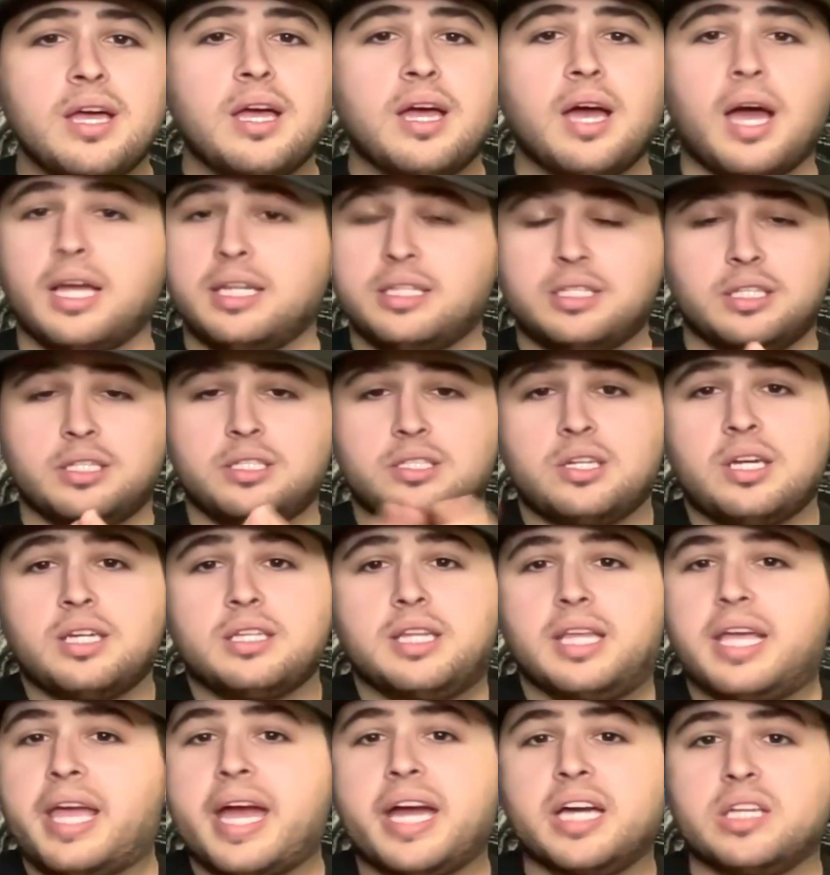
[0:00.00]
It's not
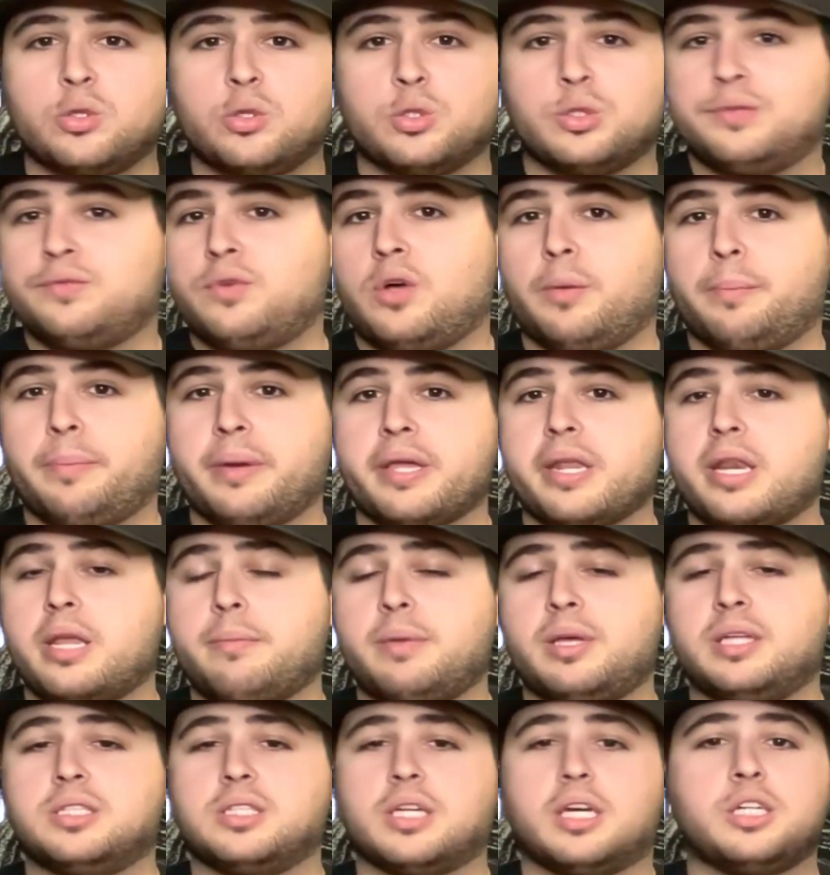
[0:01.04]
the actor's fault by any
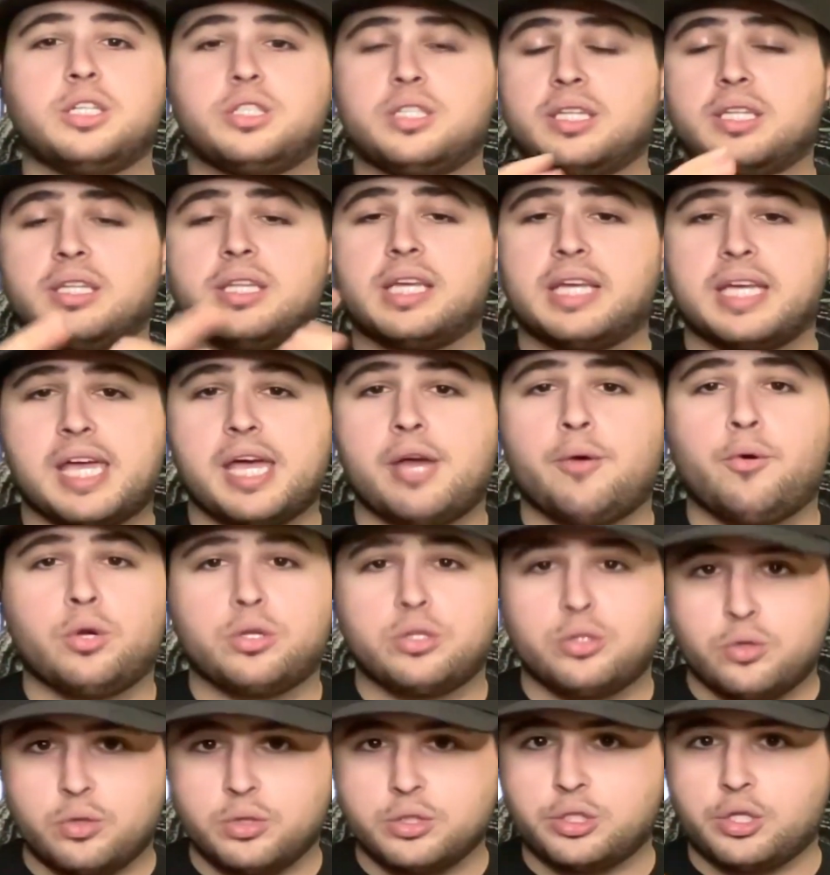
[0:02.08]
means. I just think the
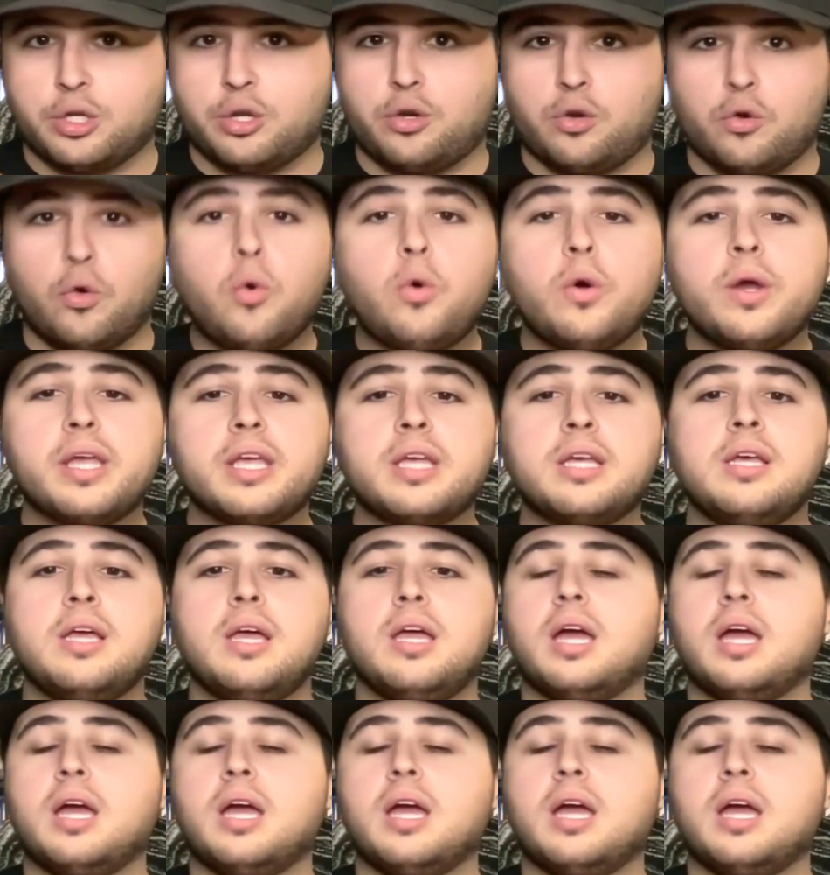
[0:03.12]
character is annoying.